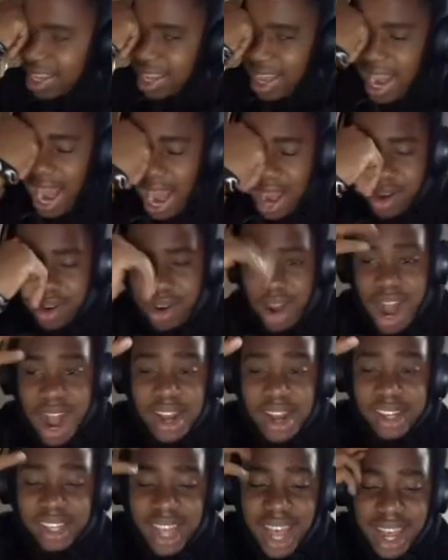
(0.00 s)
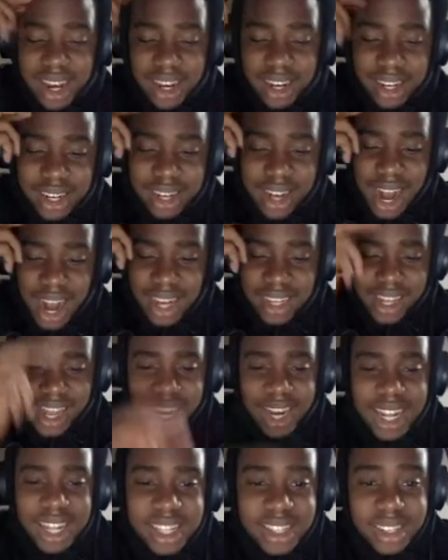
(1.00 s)
I don't. I just had a. I just had
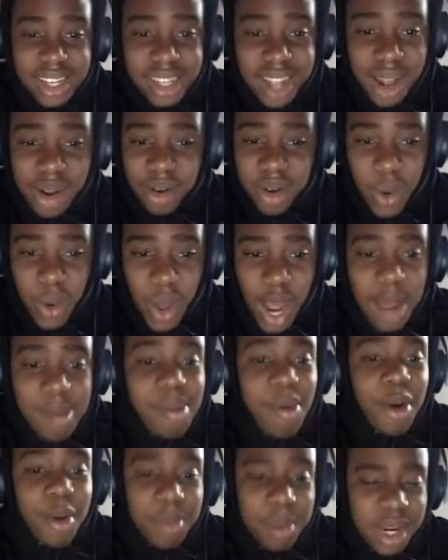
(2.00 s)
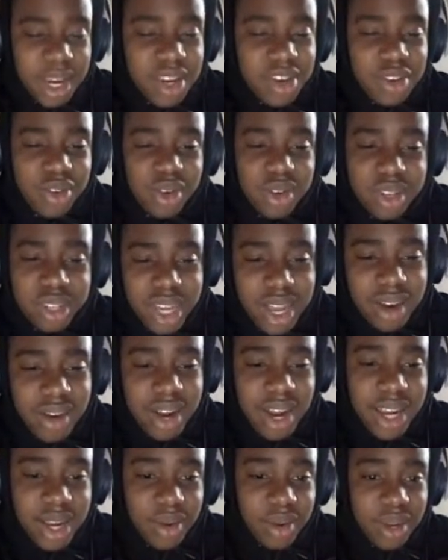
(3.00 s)
an instinct. I don't know why, but we're picking Georgetown,
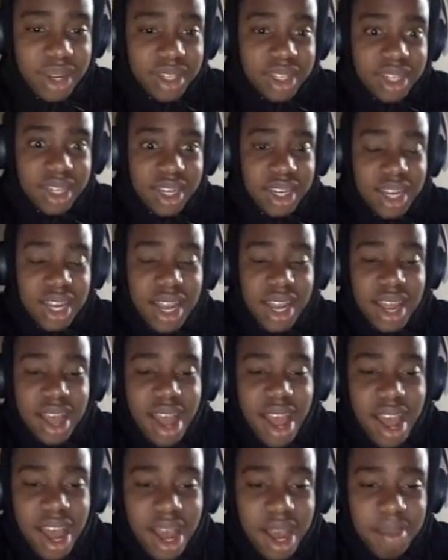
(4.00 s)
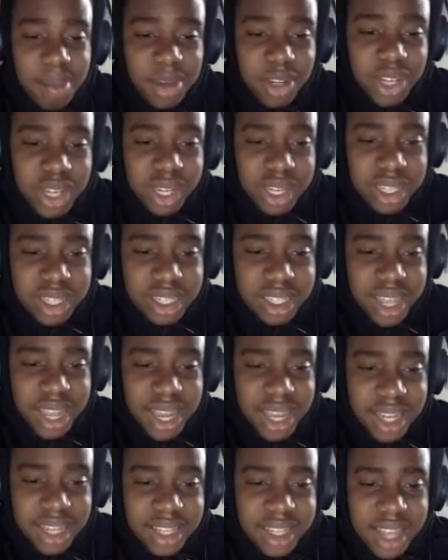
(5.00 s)
anyways. Uh, Michigan
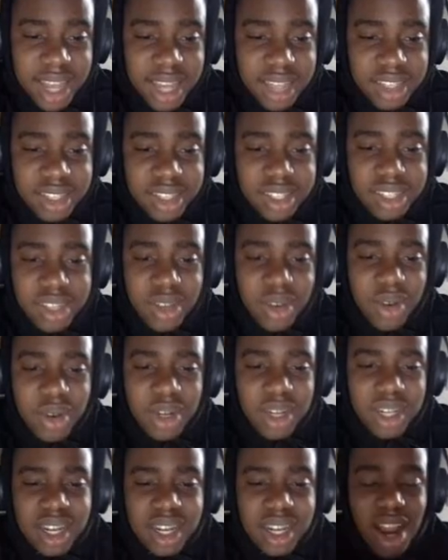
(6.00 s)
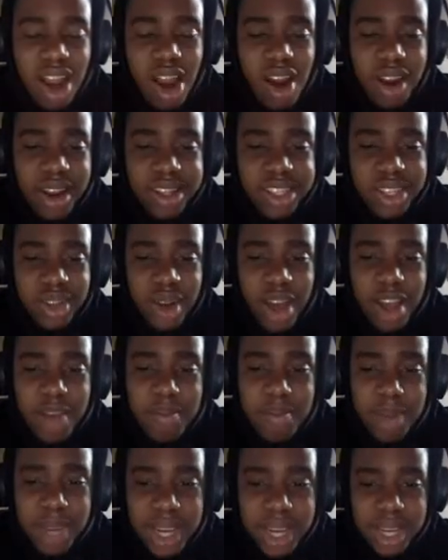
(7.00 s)
State, Texas. So, all right. So I
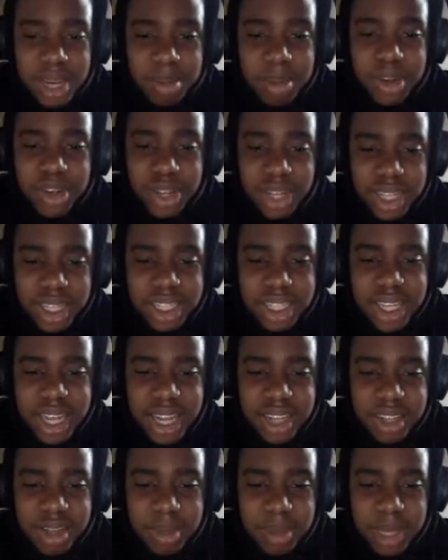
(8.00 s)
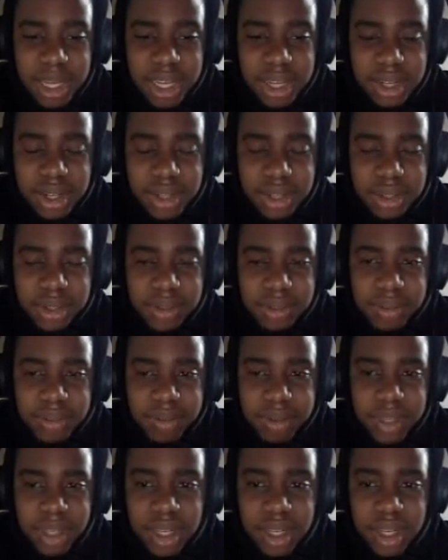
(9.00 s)
picked Michigan State to be here,
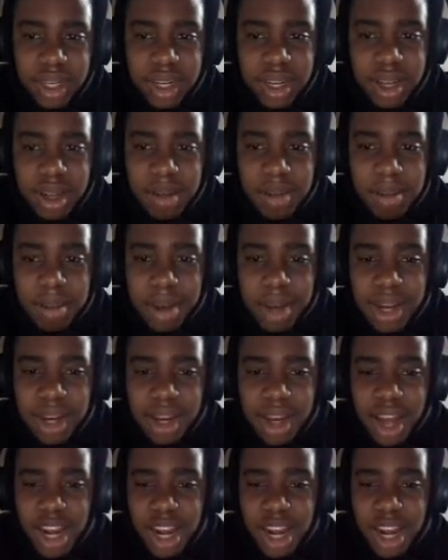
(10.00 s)
but I